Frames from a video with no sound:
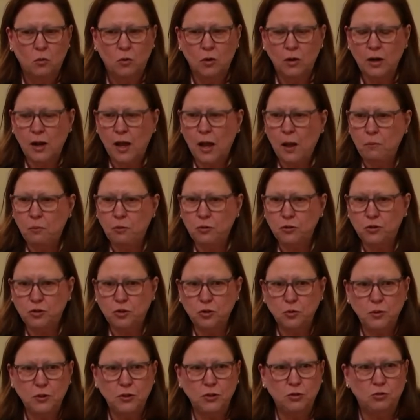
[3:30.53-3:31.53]
We're not
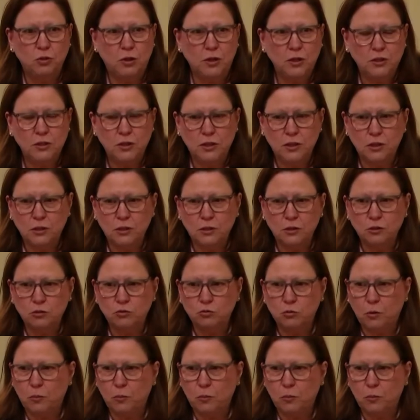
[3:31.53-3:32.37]
pursuing drug dealers.